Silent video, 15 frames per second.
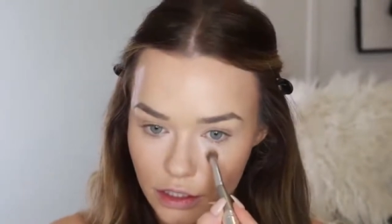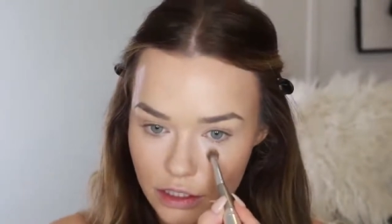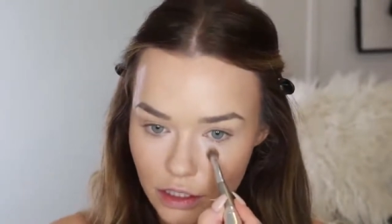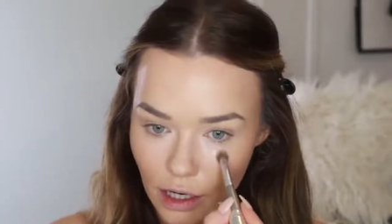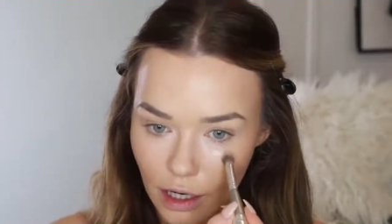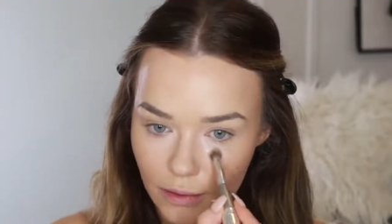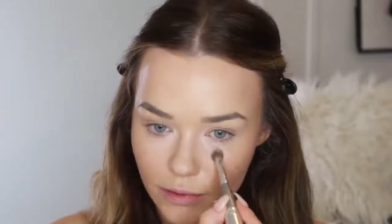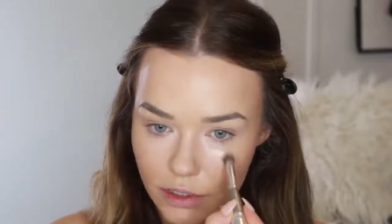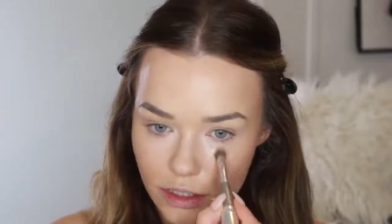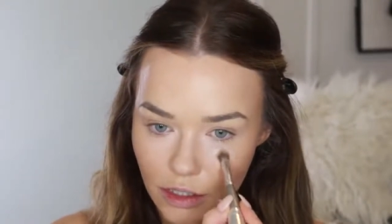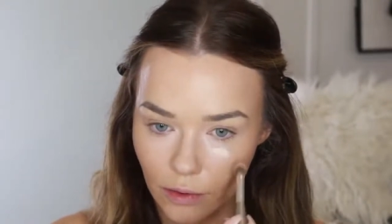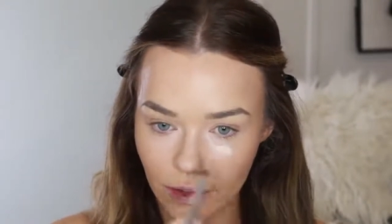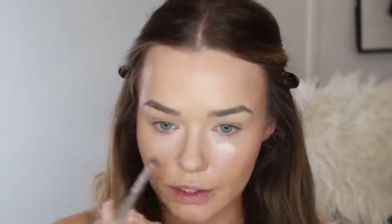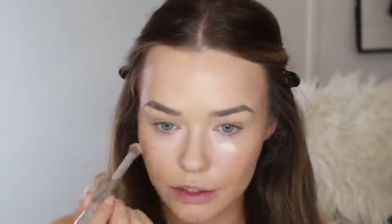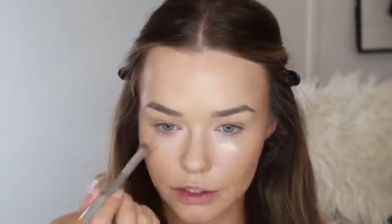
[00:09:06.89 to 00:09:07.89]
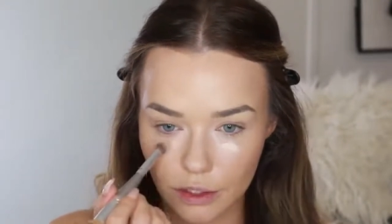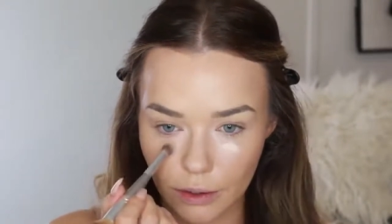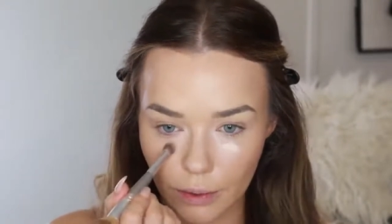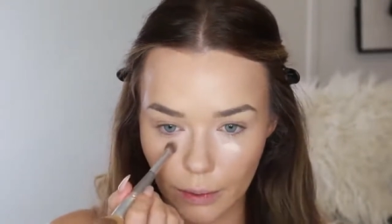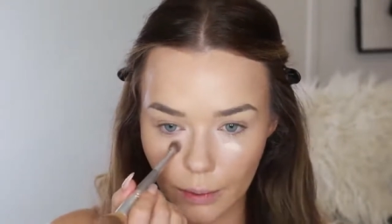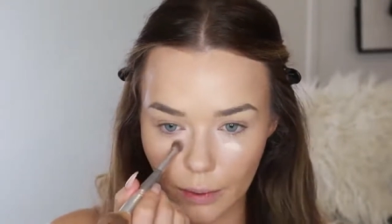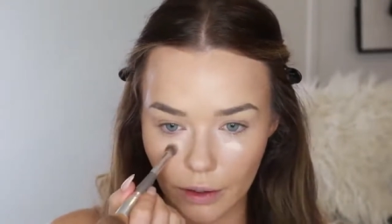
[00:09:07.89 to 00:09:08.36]
So I'm just going
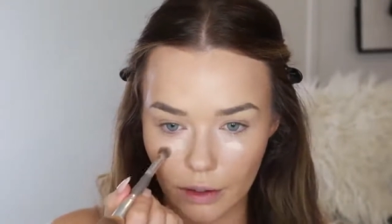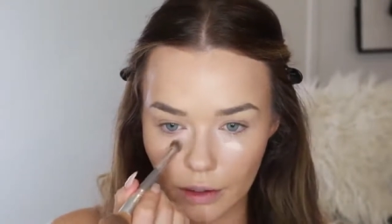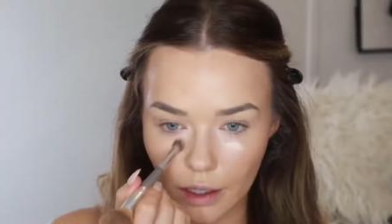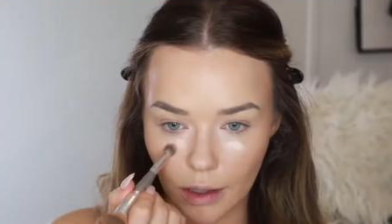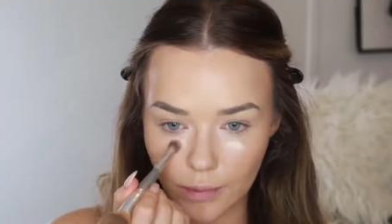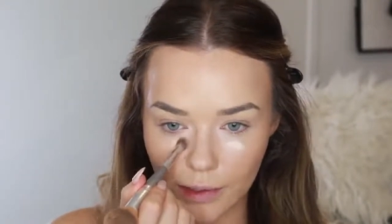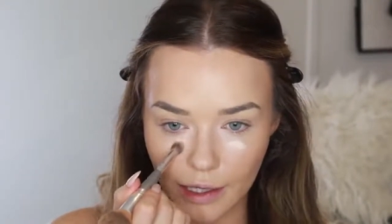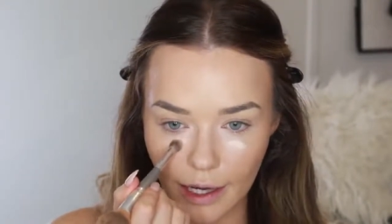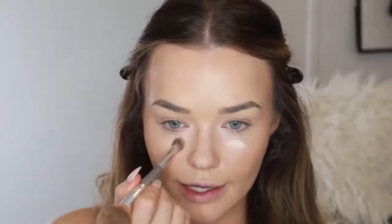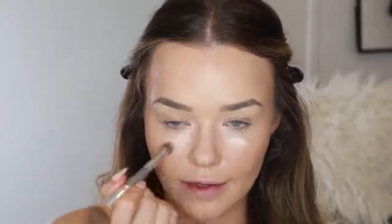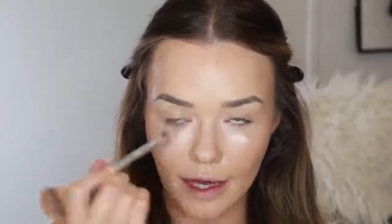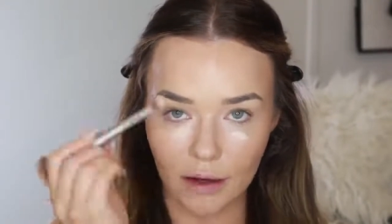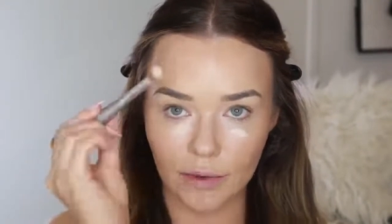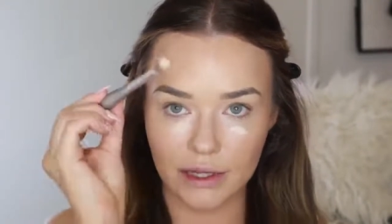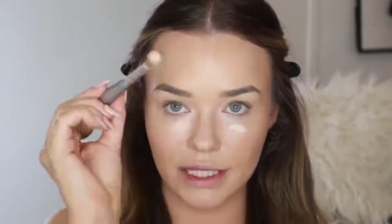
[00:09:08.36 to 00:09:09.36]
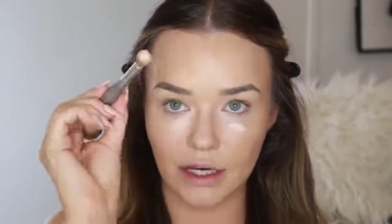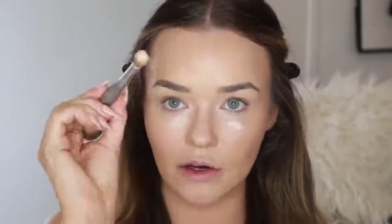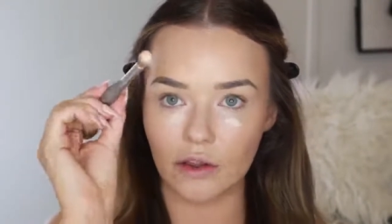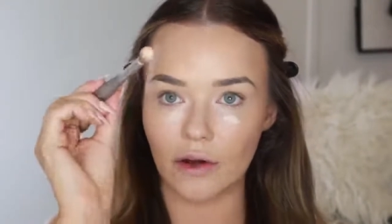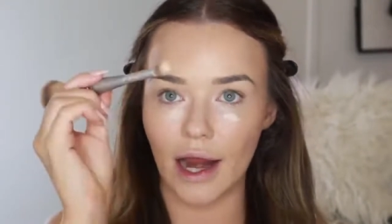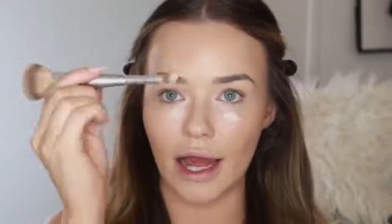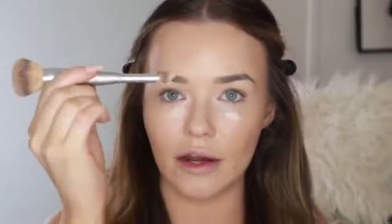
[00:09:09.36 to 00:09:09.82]
to apply that with the
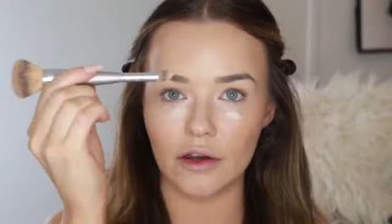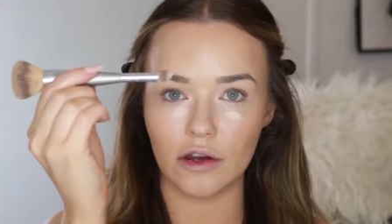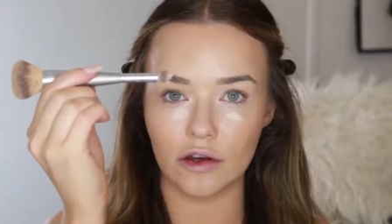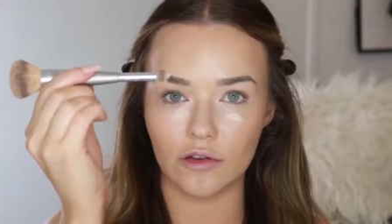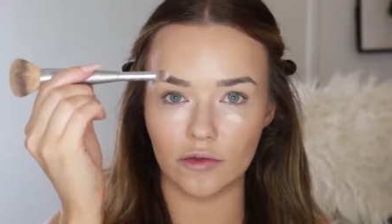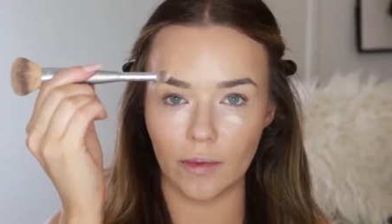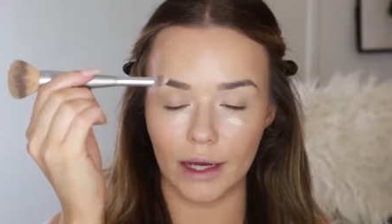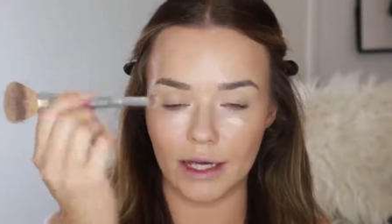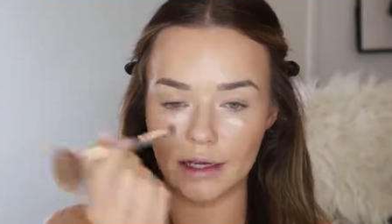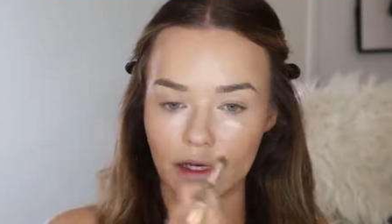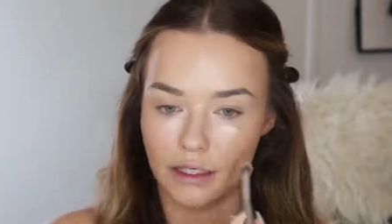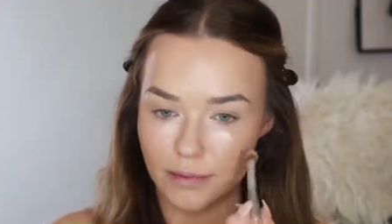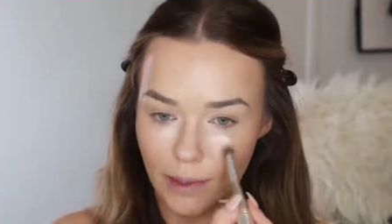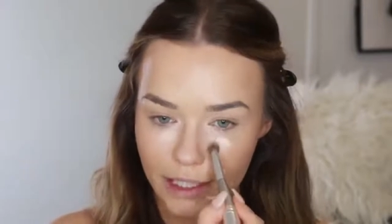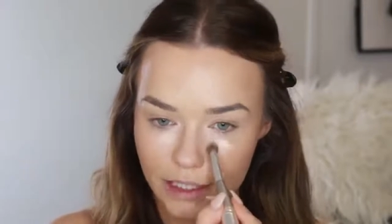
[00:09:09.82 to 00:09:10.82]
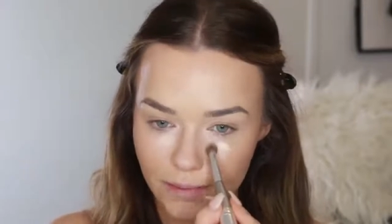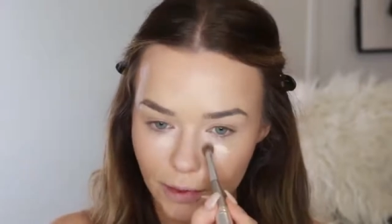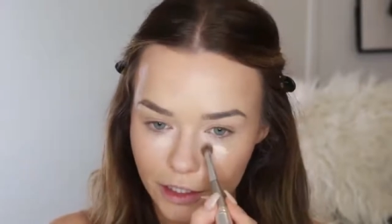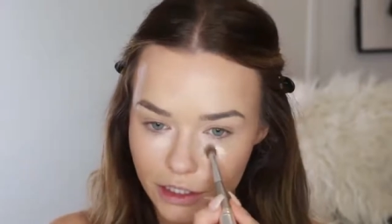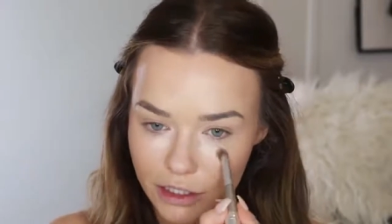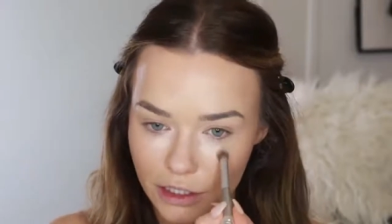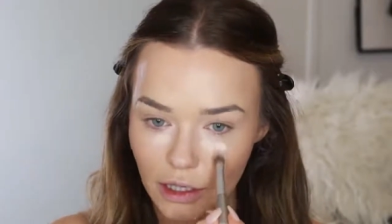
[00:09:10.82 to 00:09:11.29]
other end of my It Cosmetics
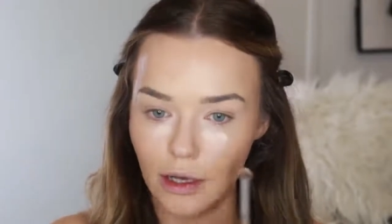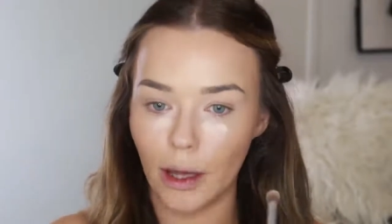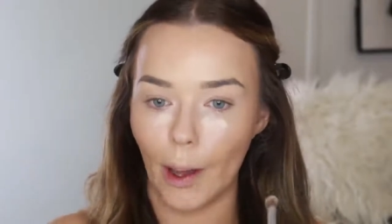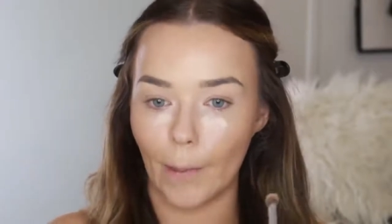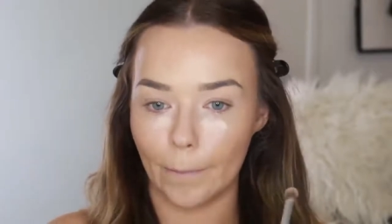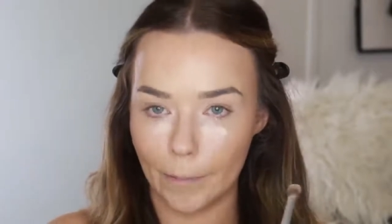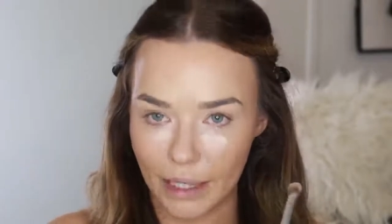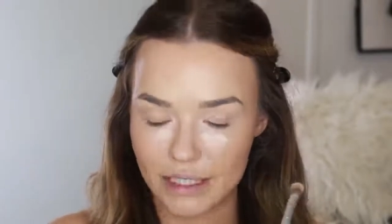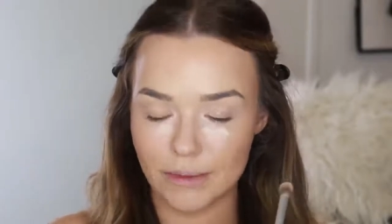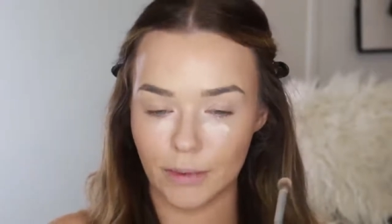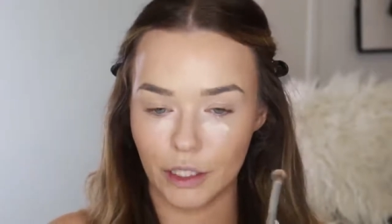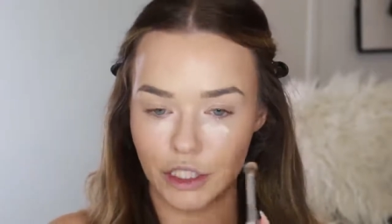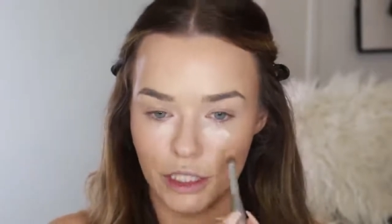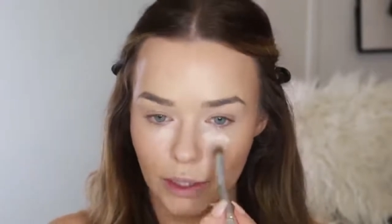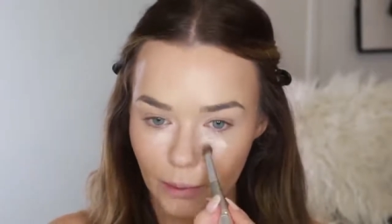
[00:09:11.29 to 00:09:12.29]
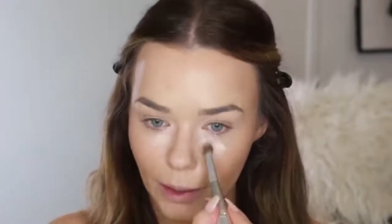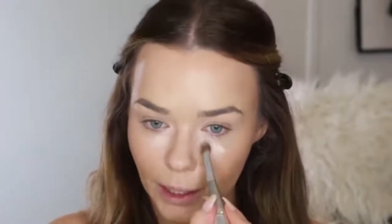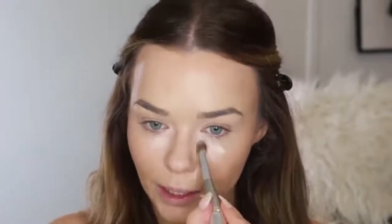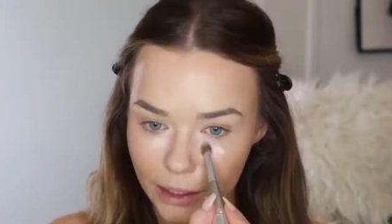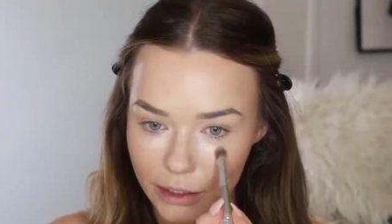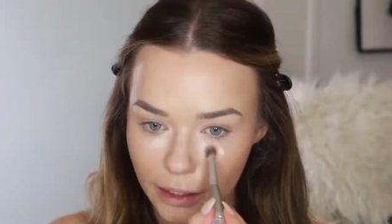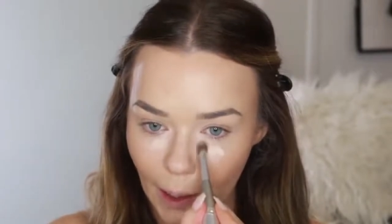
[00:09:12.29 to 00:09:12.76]
brush, best brush in the
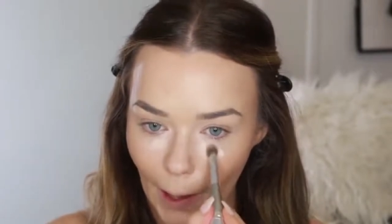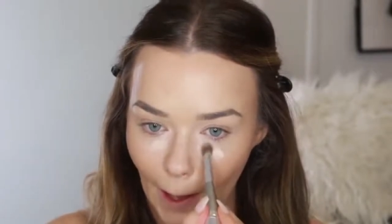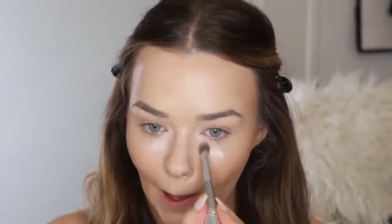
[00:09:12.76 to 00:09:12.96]
world,